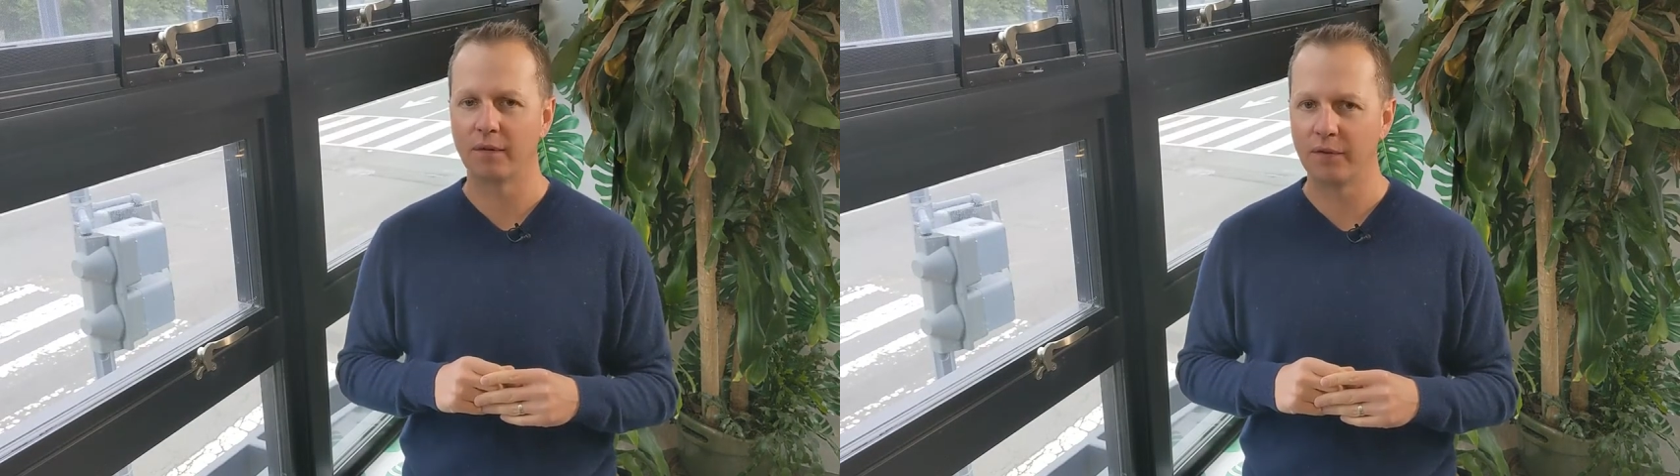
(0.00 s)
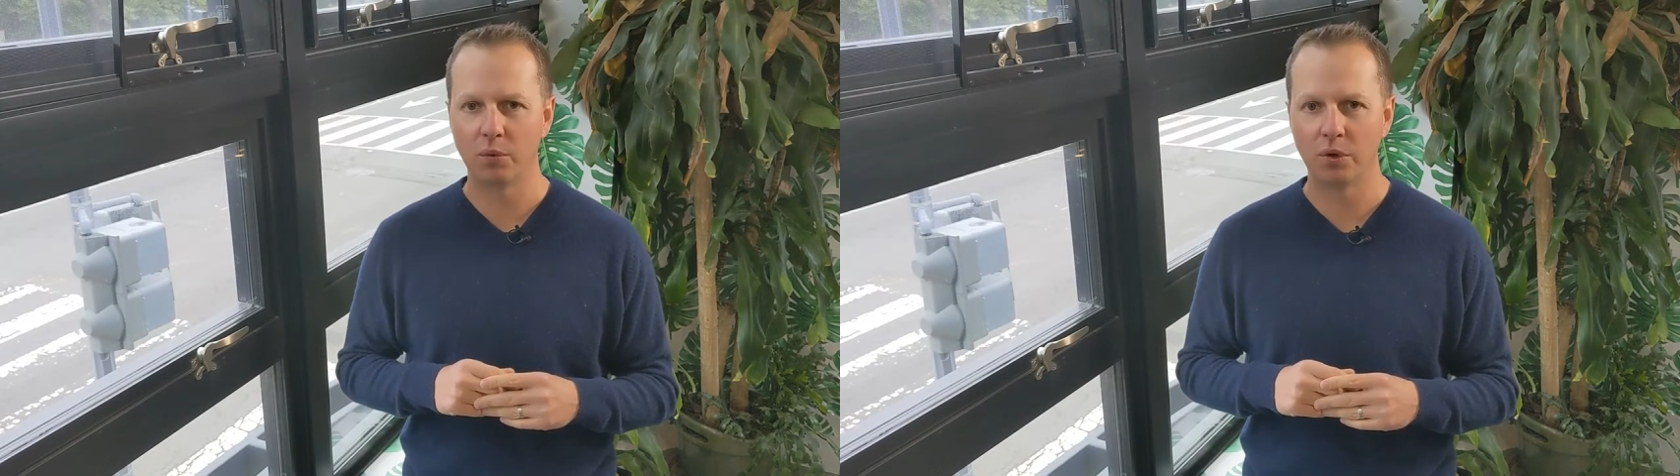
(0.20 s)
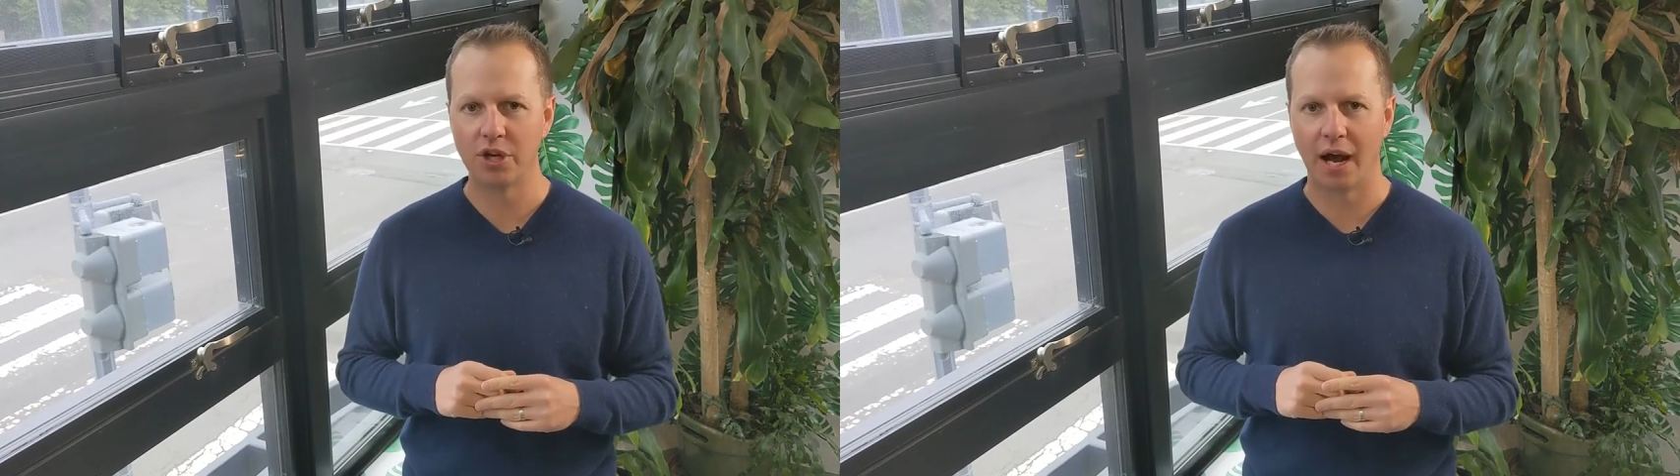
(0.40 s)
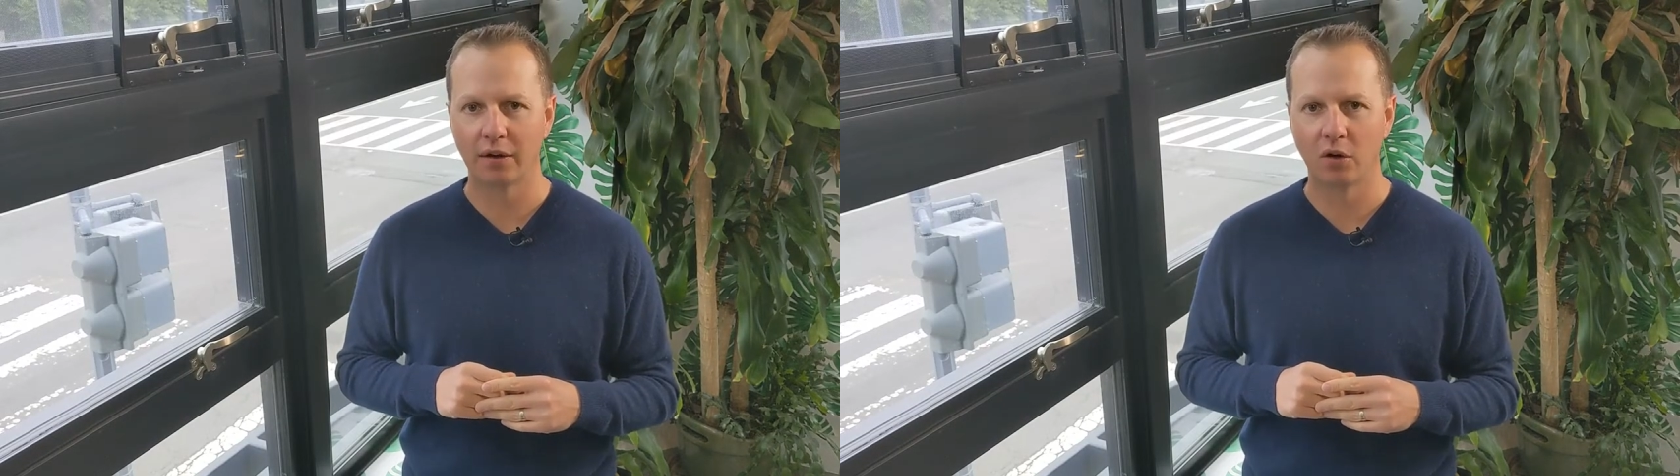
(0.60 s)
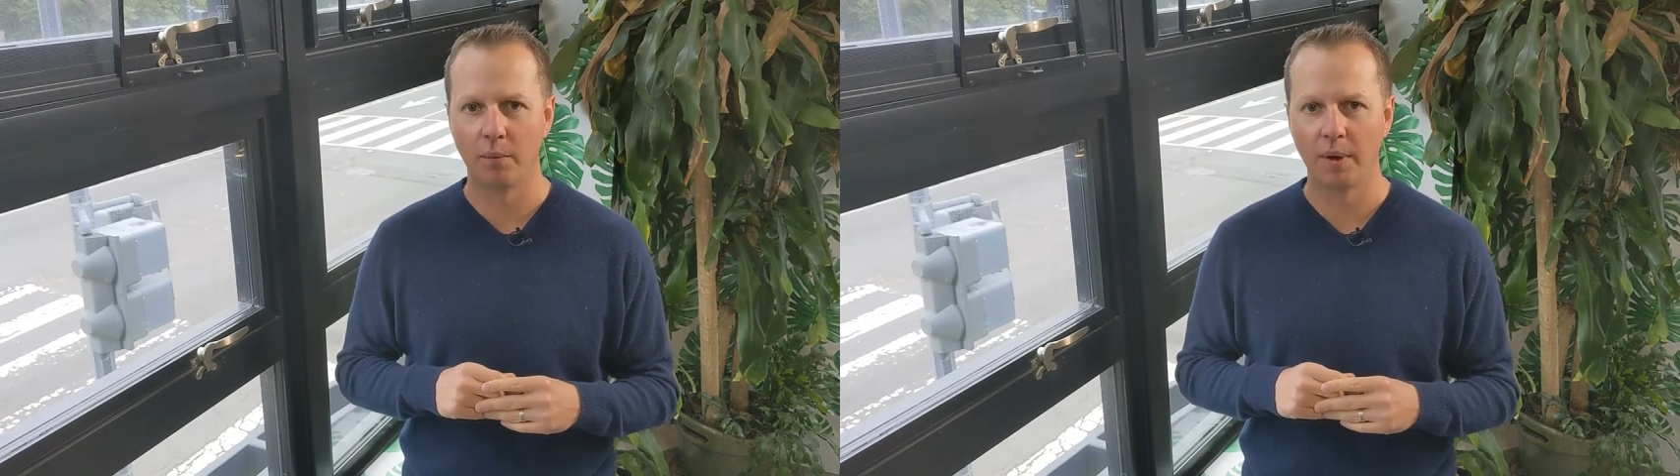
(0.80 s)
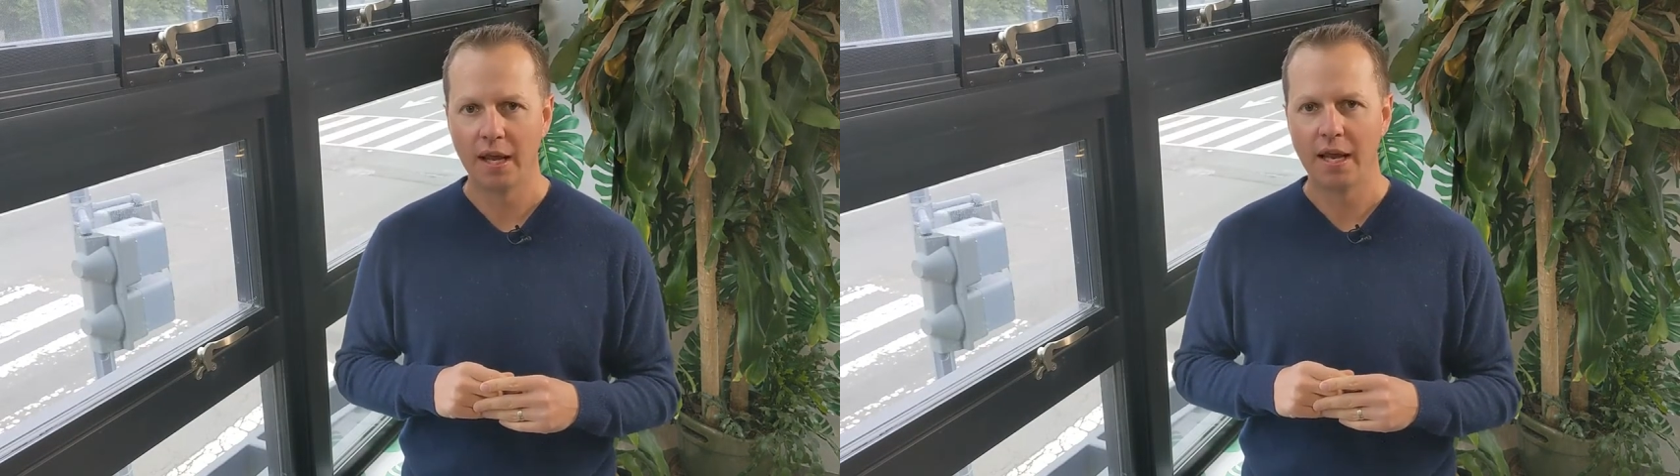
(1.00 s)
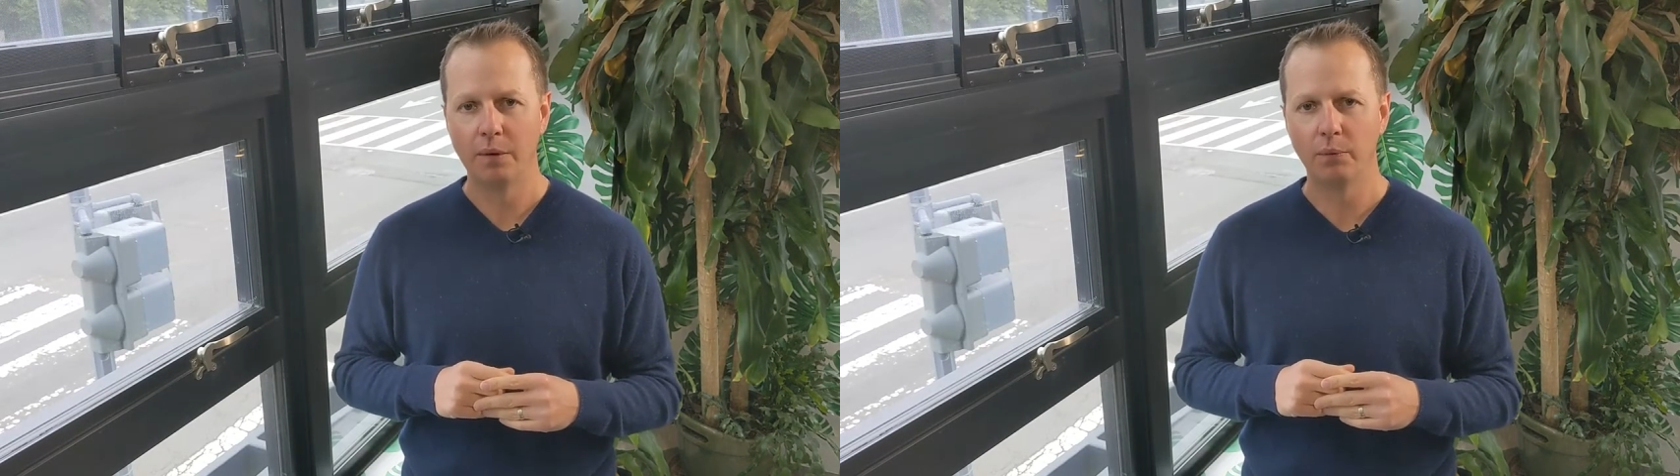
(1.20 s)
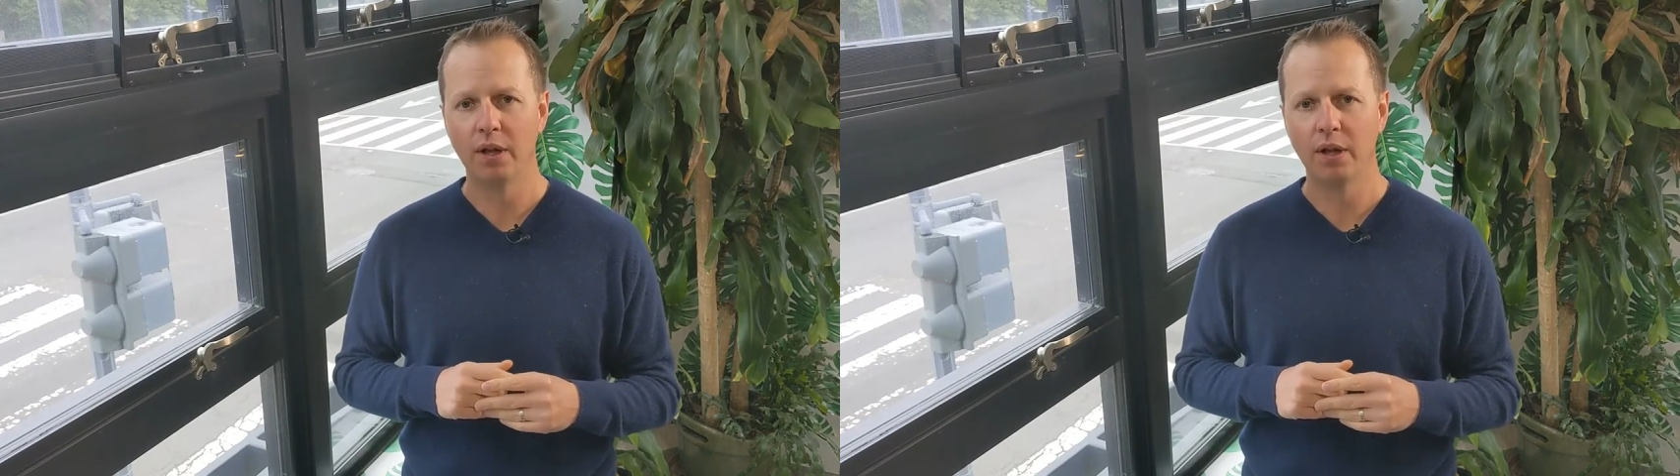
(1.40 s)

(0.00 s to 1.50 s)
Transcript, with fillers: that interview with John Coleman.